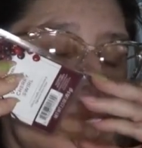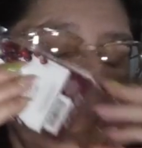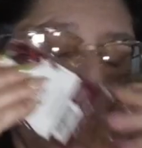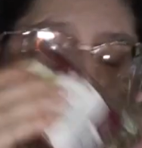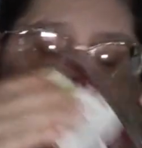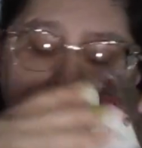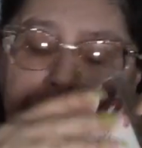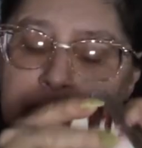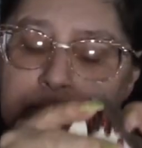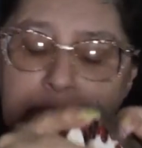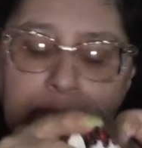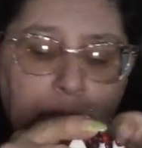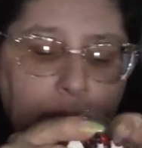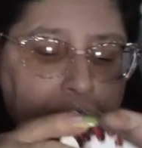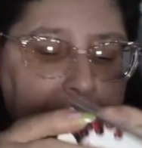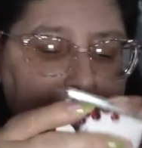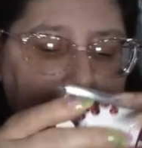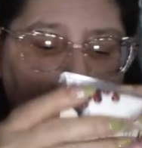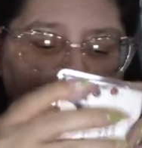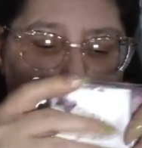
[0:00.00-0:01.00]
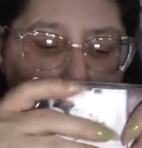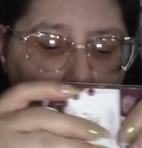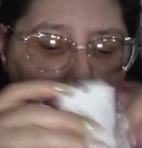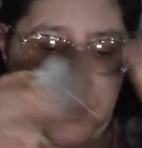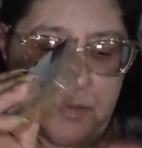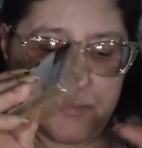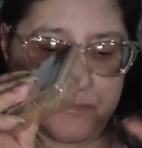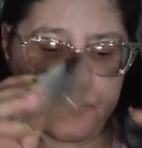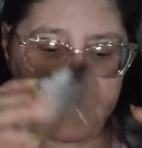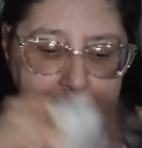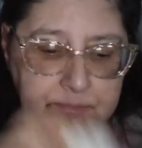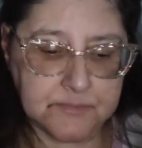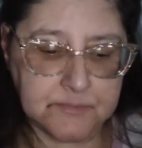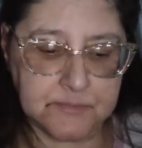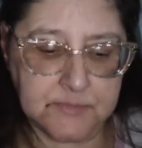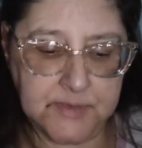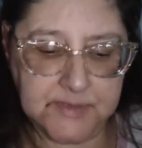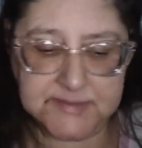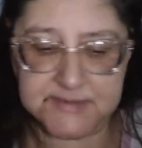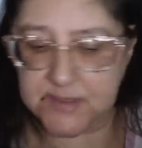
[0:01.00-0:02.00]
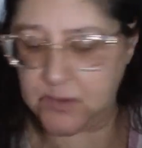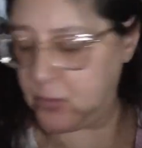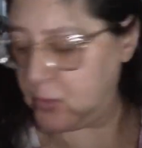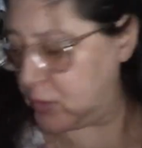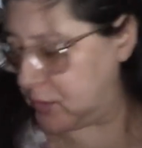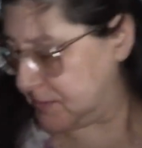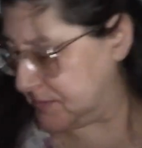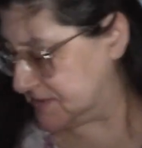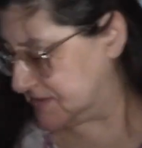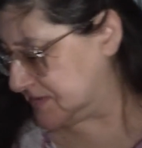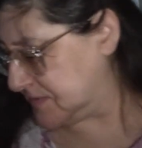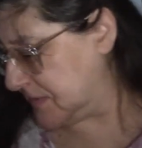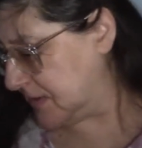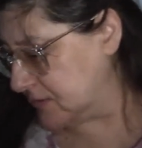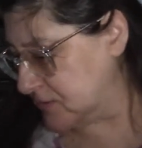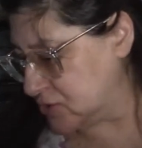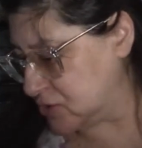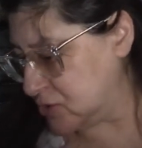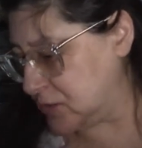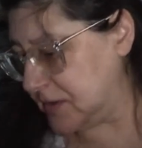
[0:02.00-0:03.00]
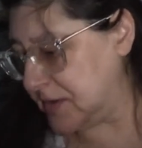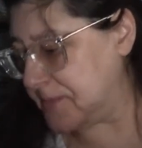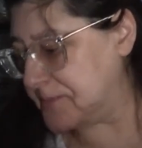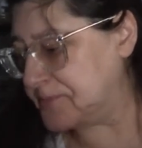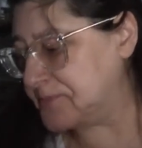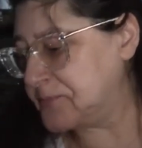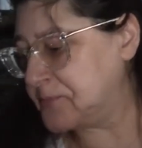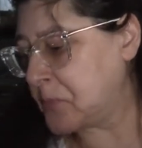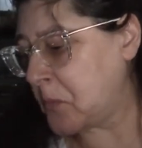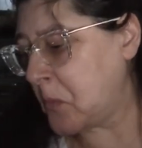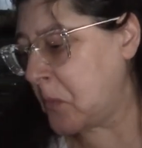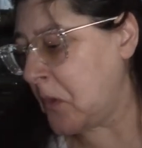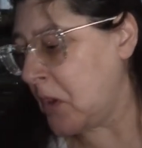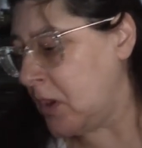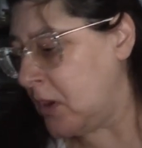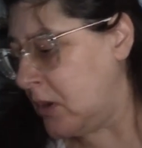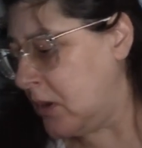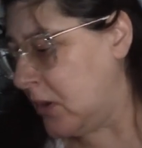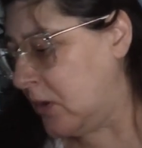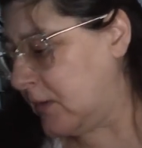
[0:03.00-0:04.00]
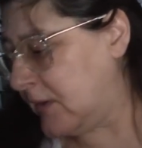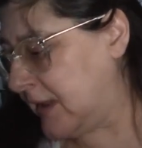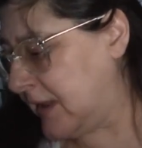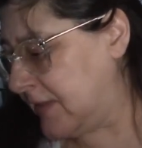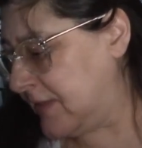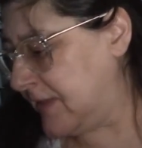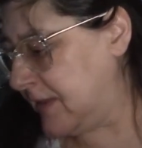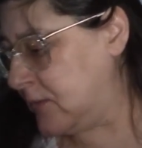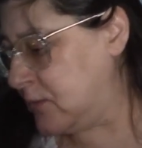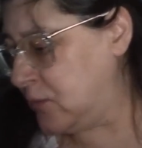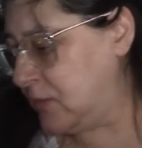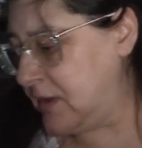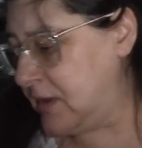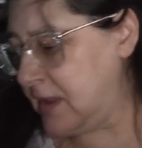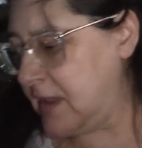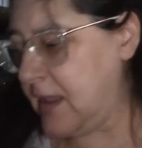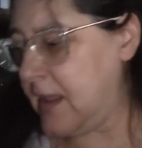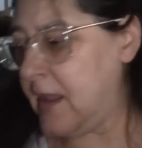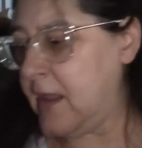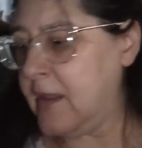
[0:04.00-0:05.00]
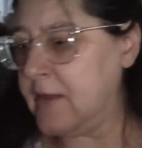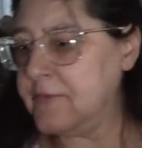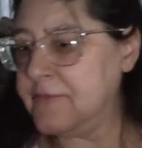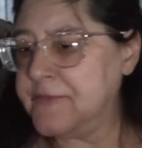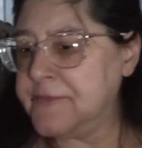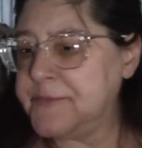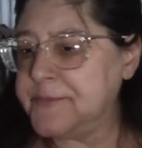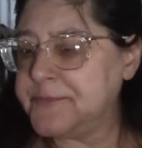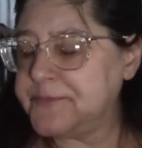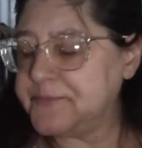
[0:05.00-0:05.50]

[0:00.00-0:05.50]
Mm, so warm. Has that warm smell to it. Okay, then we have